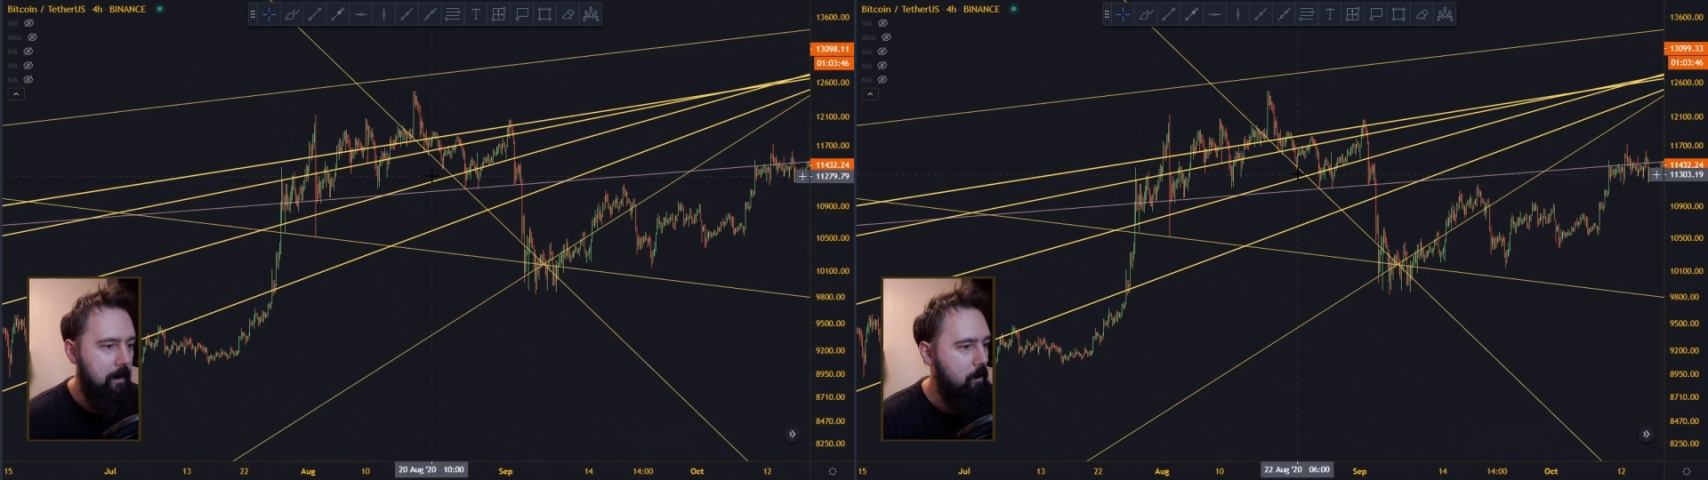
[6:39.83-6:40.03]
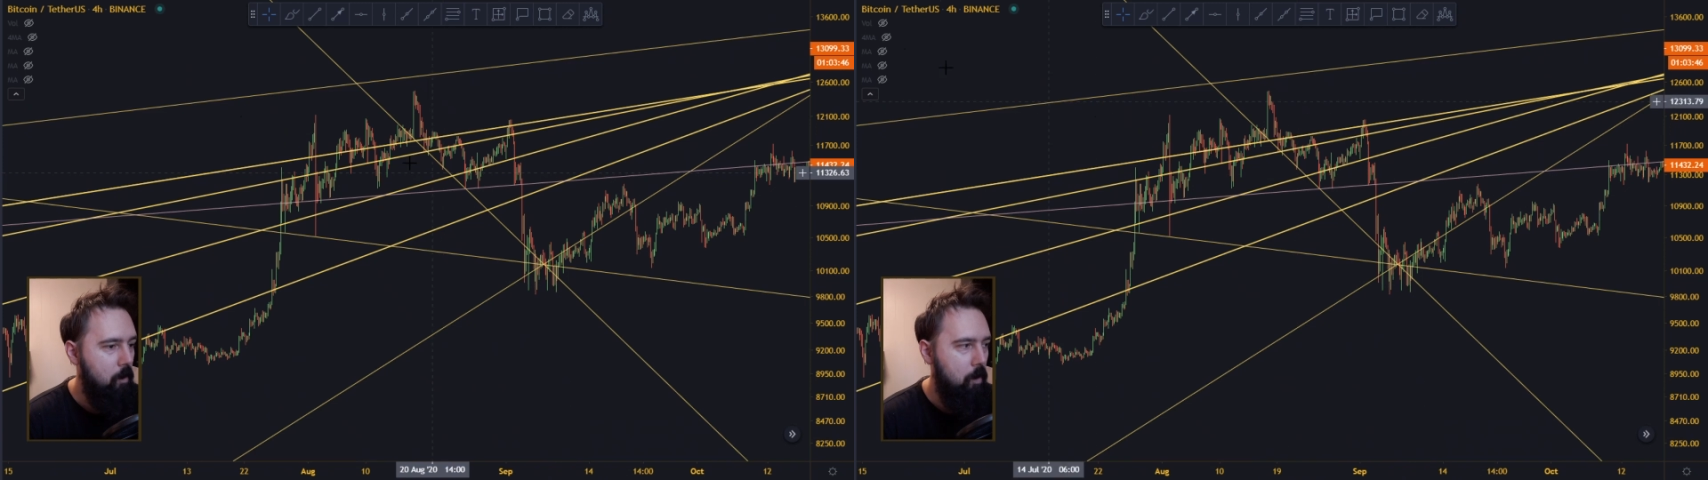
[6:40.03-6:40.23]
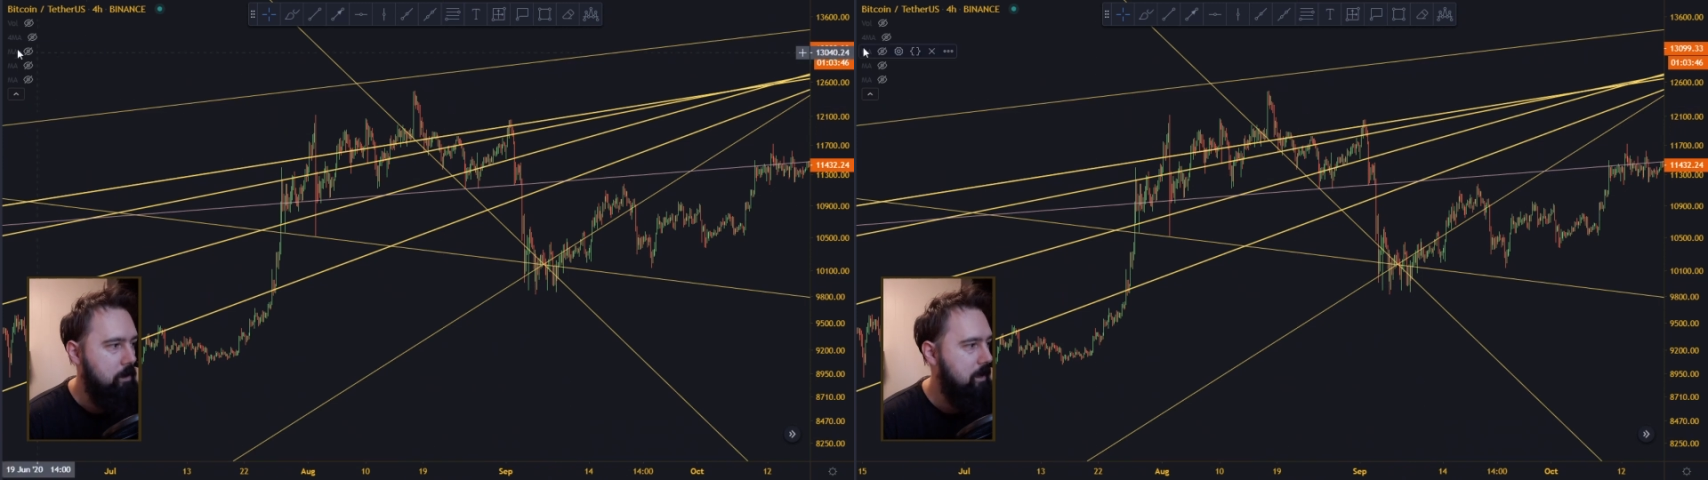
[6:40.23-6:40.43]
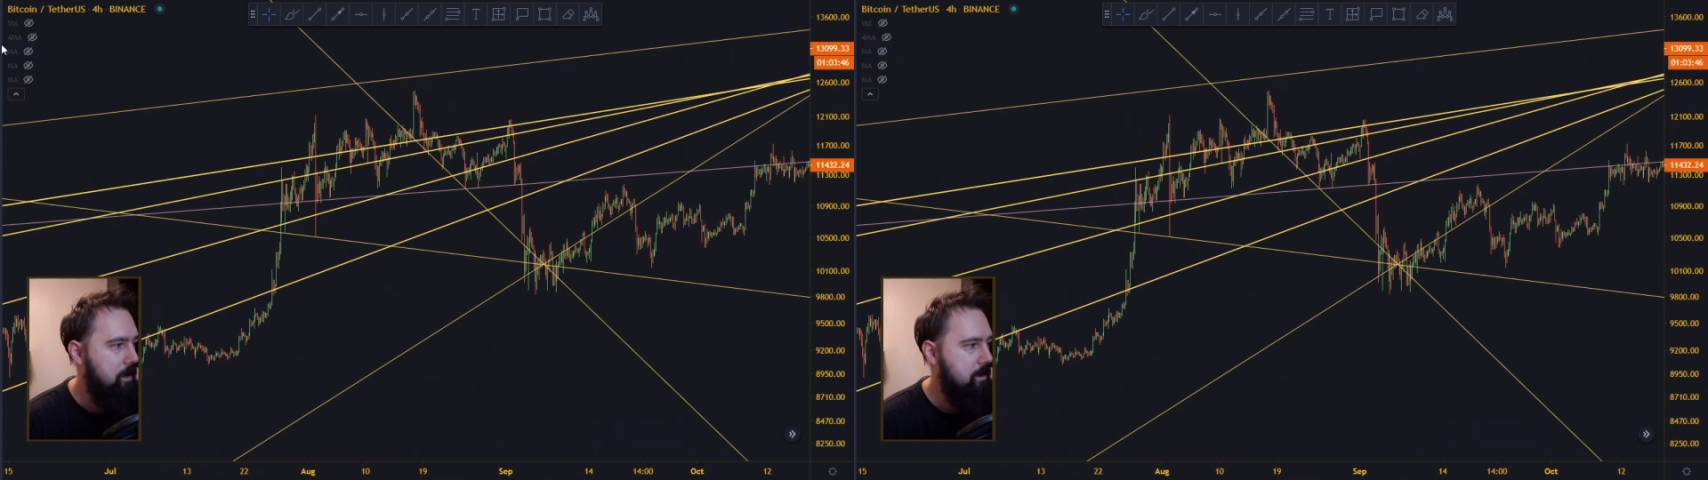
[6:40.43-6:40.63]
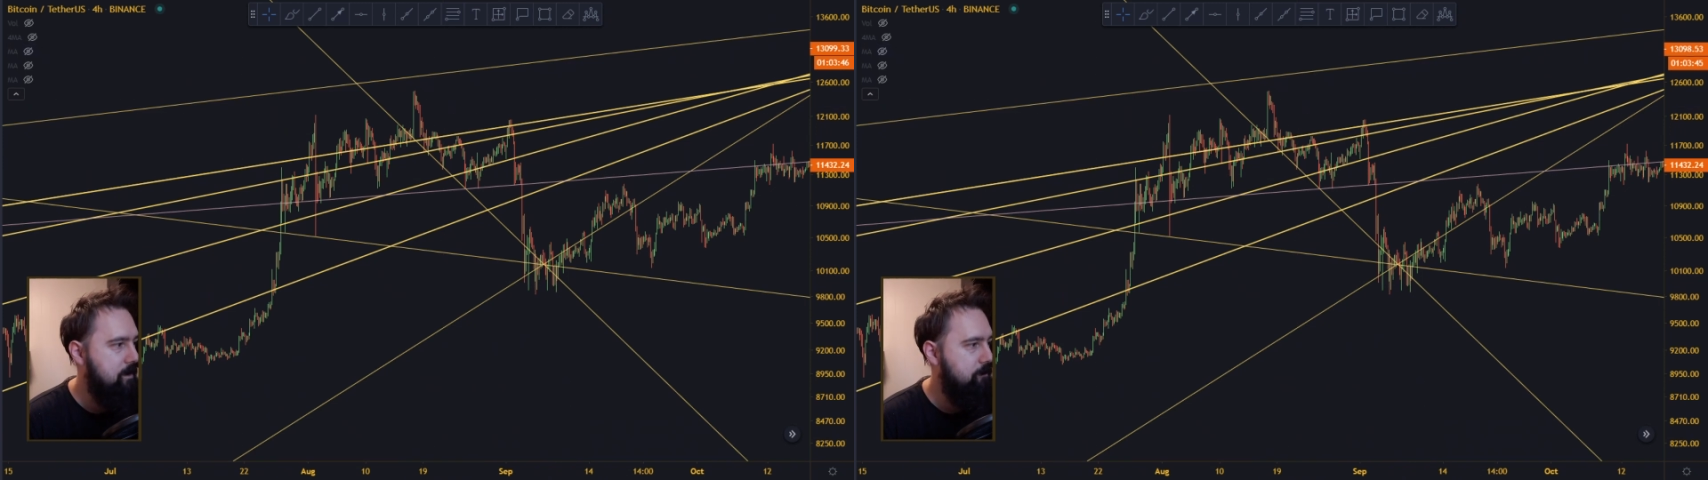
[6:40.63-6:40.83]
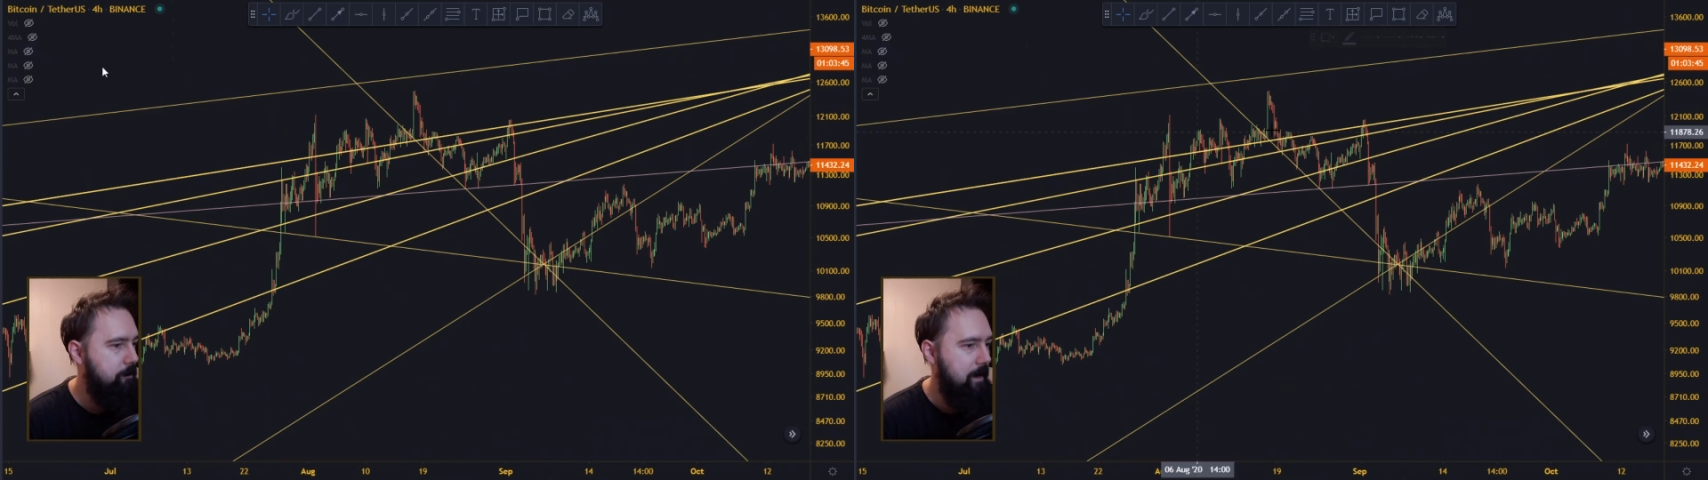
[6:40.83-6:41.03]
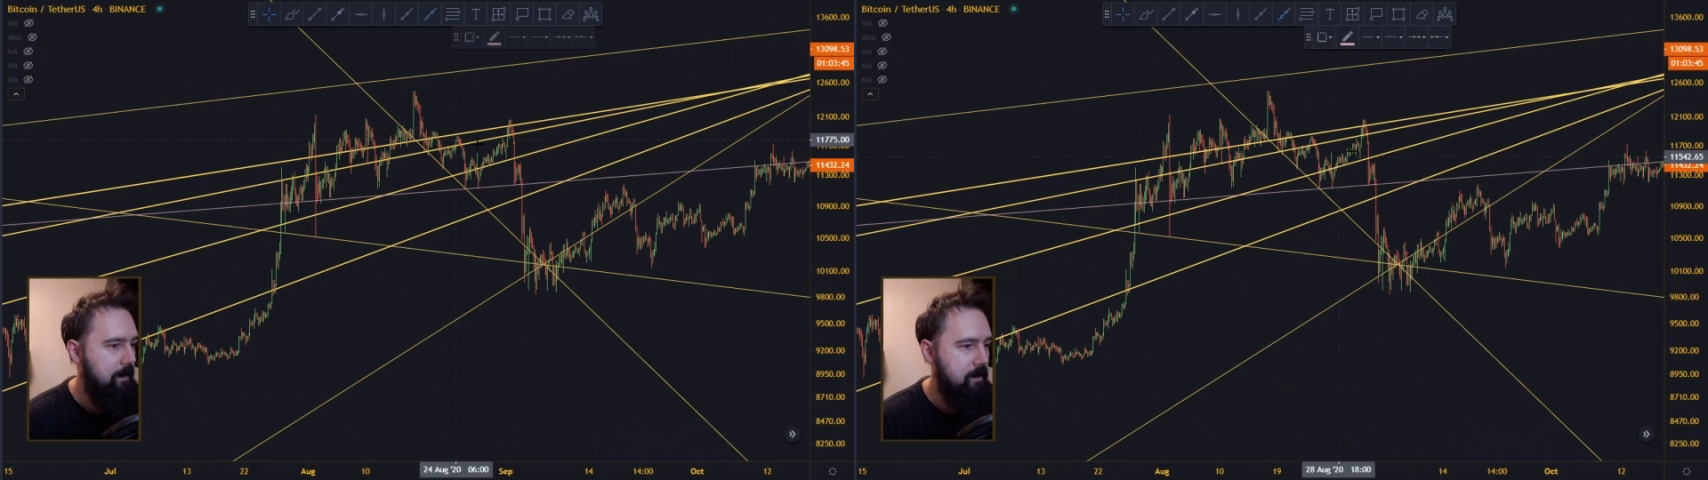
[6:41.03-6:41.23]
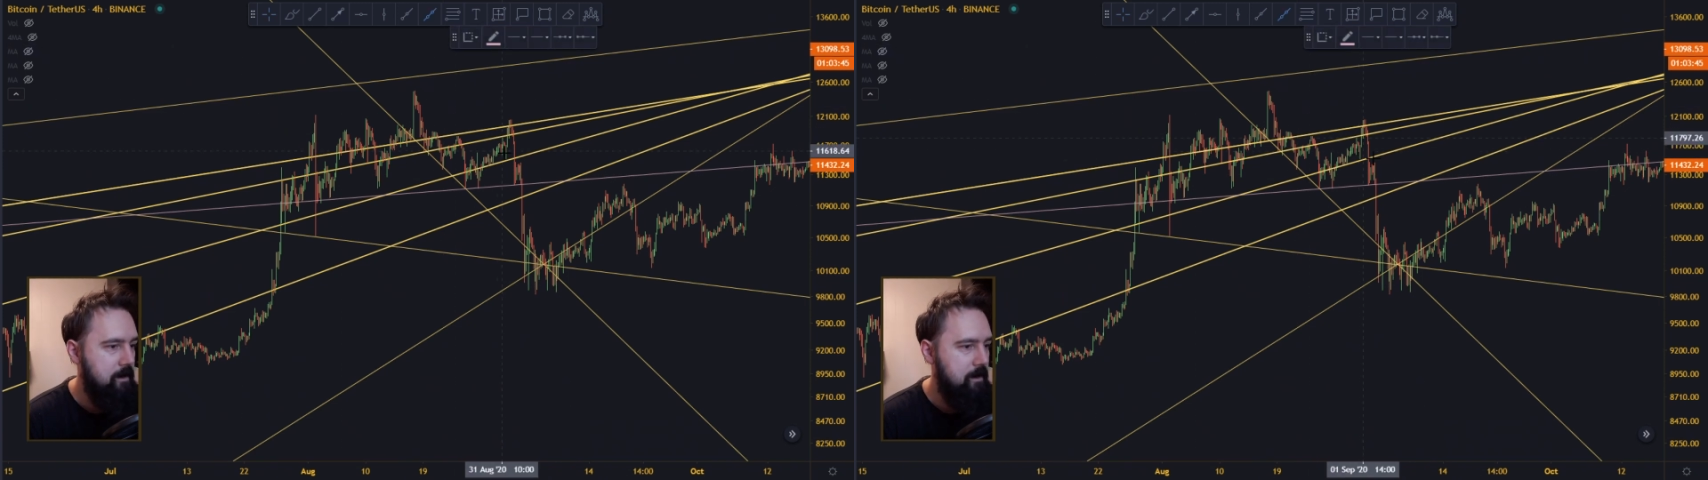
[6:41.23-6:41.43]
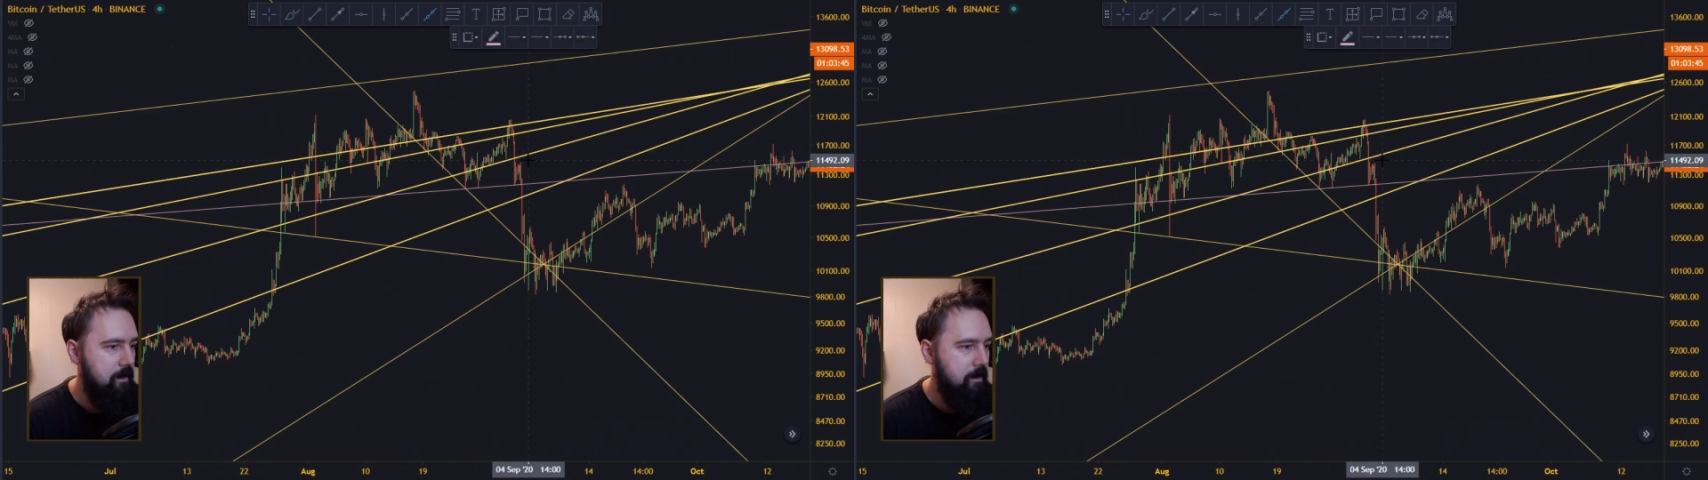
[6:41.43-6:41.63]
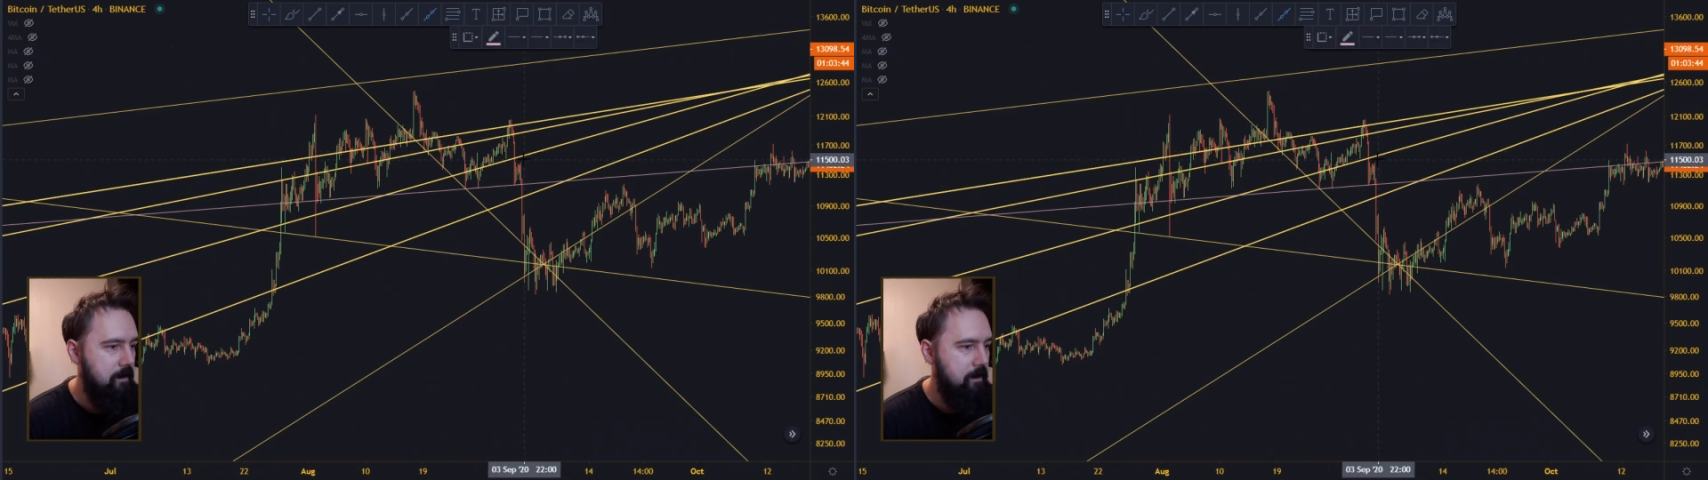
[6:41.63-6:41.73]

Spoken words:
All kinds of patterns.